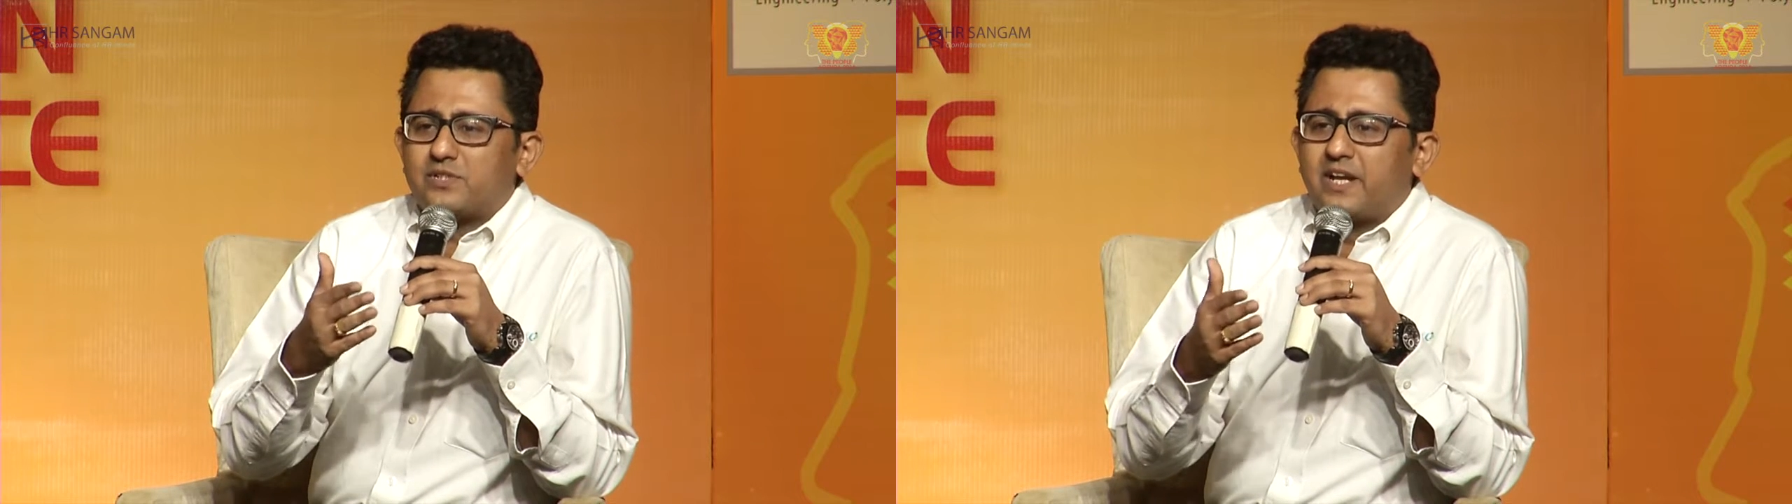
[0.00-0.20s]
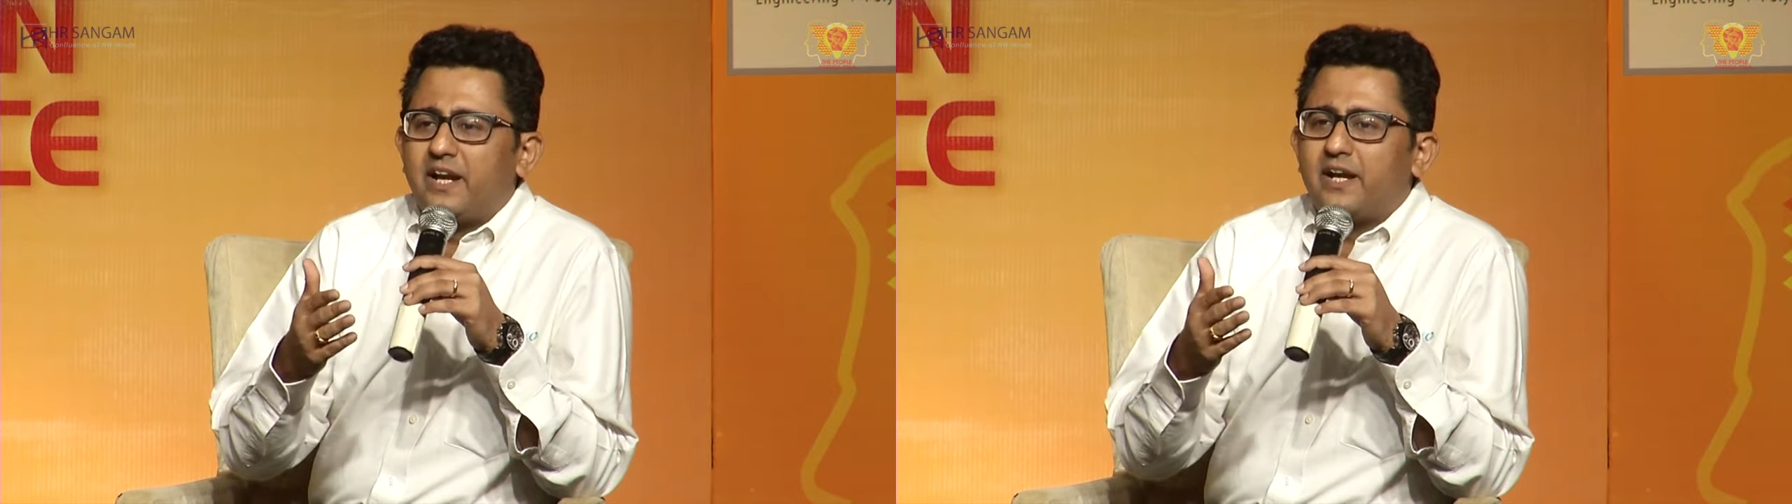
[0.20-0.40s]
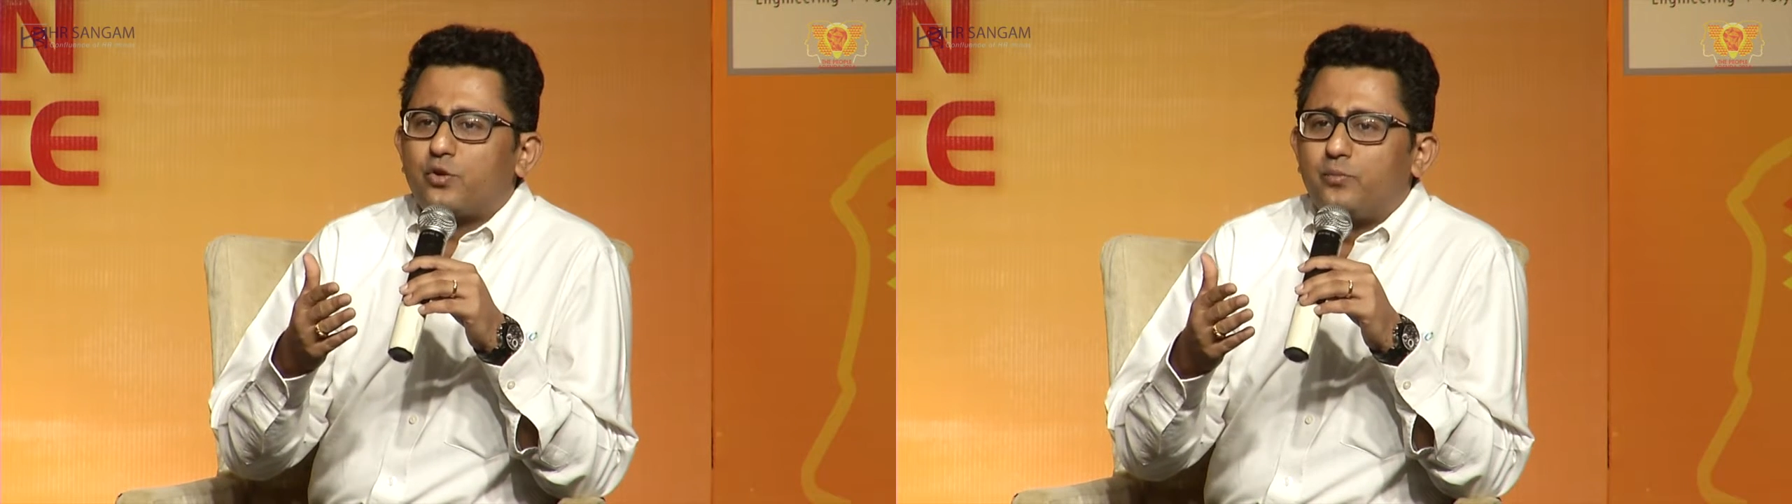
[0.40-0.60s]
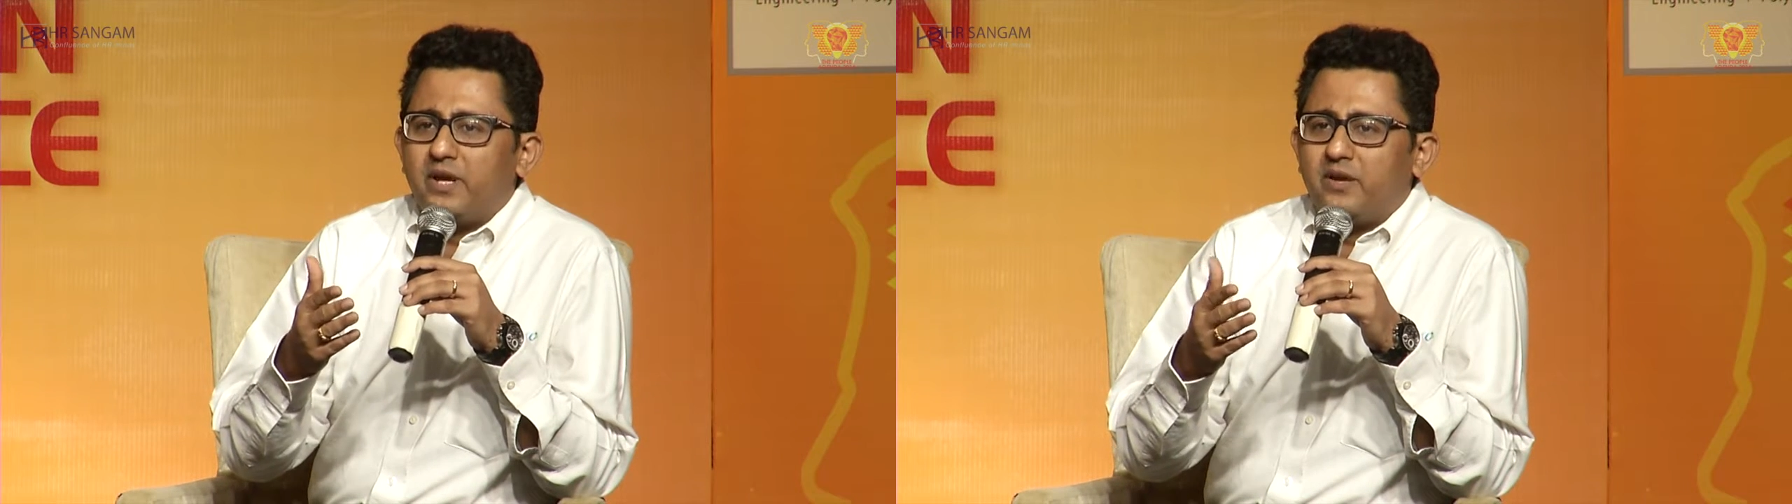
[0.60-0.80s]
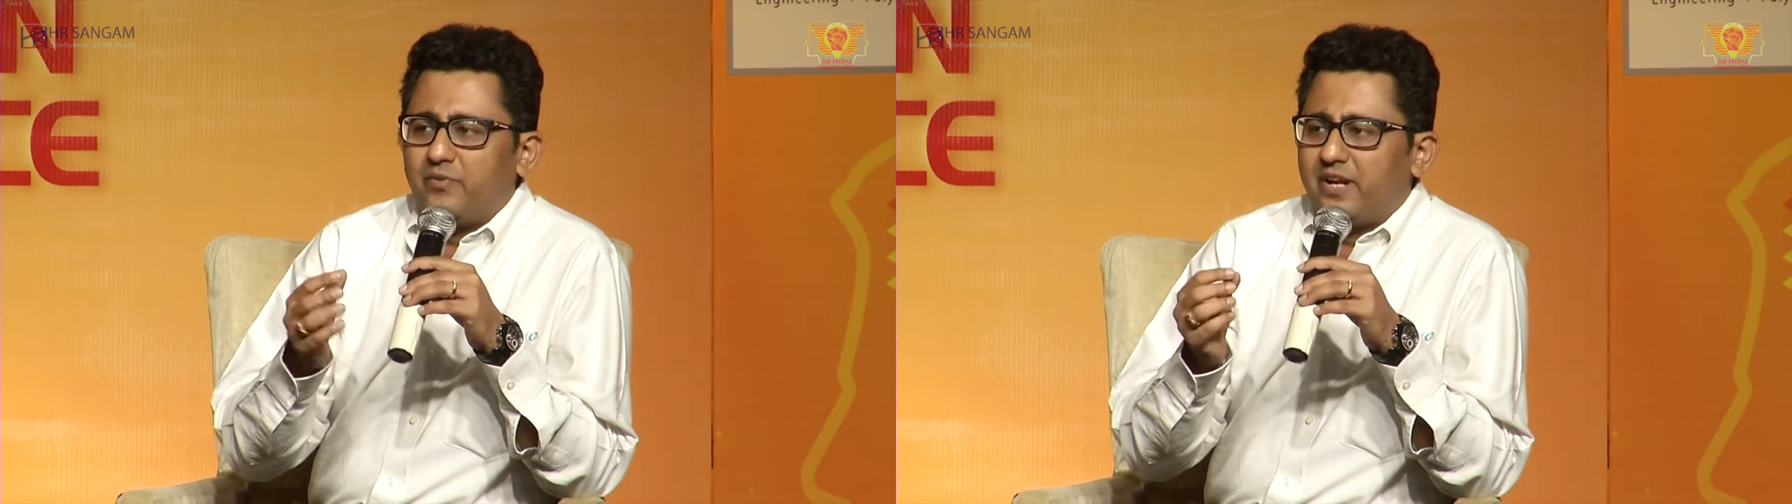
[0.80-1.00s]
getting to
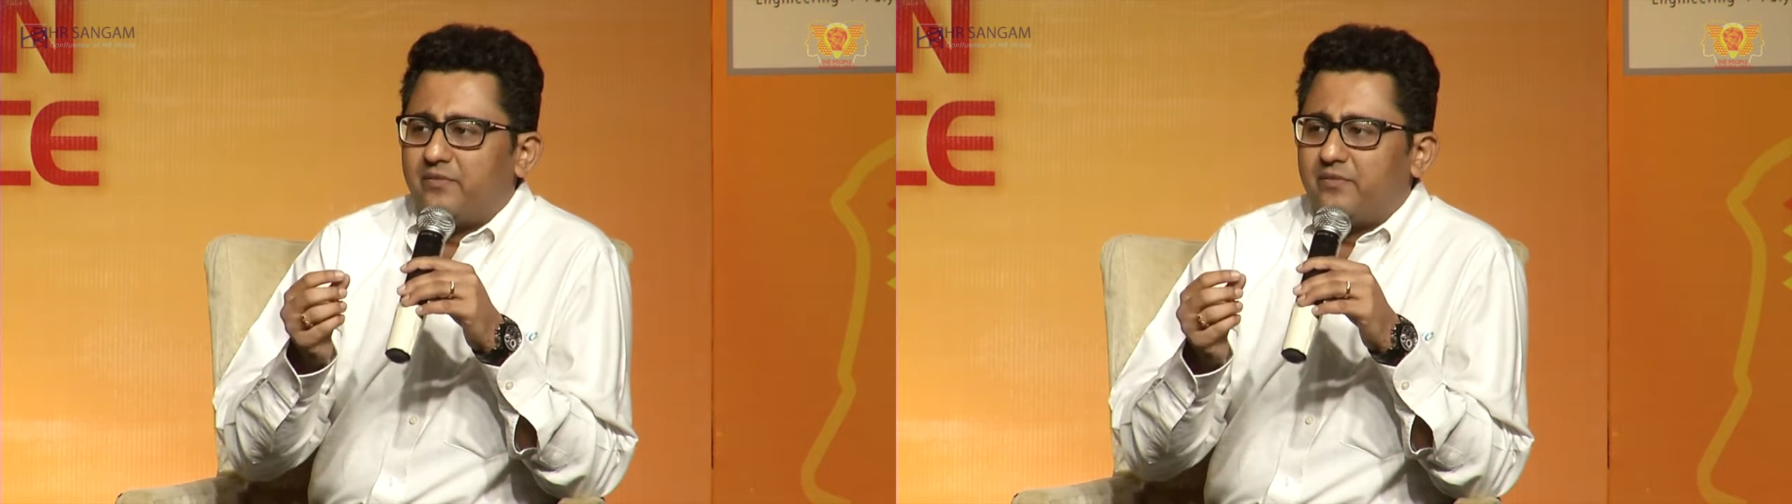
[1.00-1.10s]
be very,